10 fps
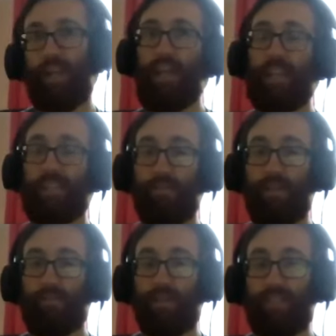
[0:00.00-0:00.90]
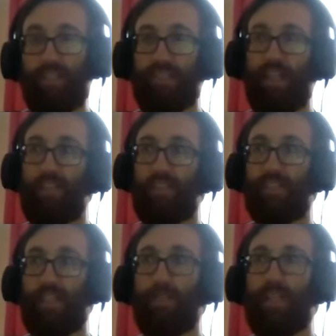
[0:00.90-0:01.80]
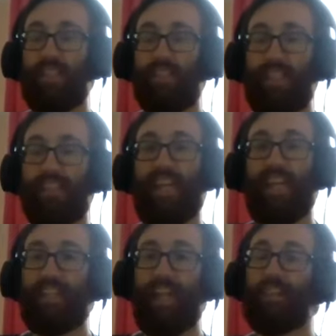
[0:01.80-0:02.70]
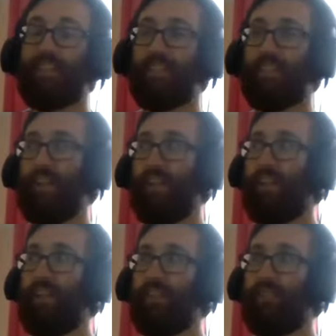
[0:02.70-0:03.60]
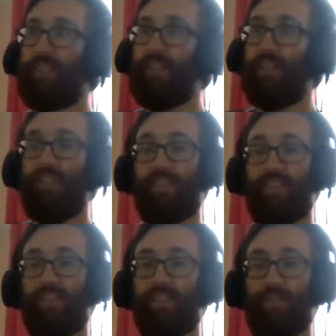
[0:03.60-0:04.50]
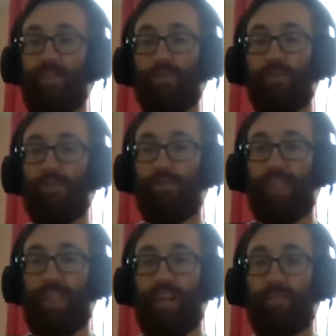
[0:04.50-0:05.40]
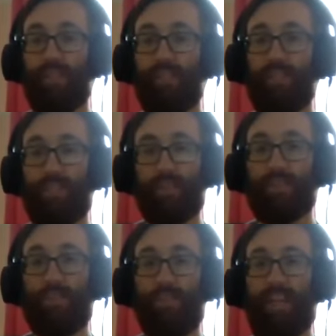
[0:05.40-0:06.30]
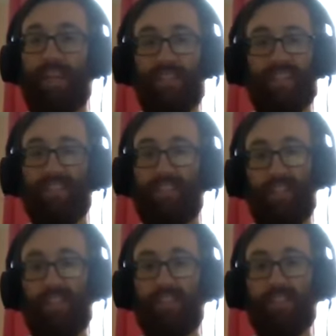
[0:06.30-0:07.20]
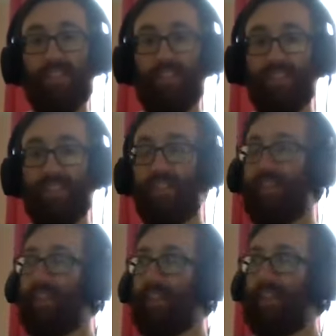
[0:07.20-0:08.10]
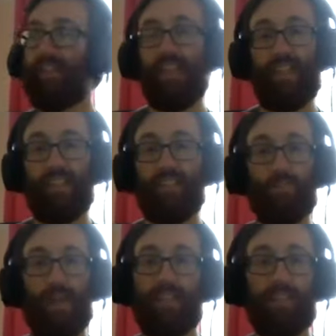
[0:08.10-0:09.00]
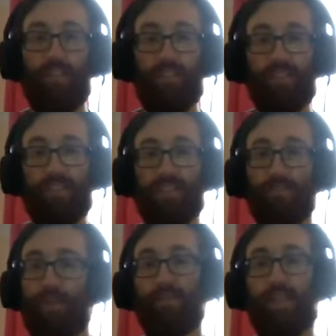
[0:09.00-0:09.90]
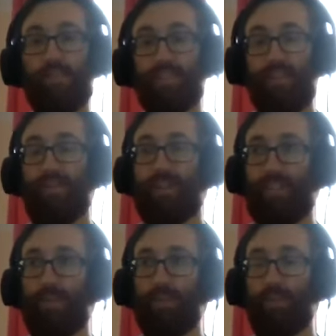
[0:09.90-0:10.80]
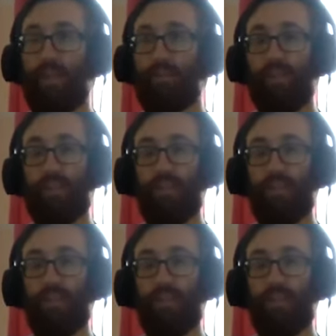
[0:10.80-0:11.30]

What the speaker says: I asked my fiance Sharon, and she immediately said Kit Kats, which I thought what a left field choice, but it's a great idea because there's loads of the suckers. Like in Japan, they've got all sorts of mad flavors, so I reckon that'd be quite fun.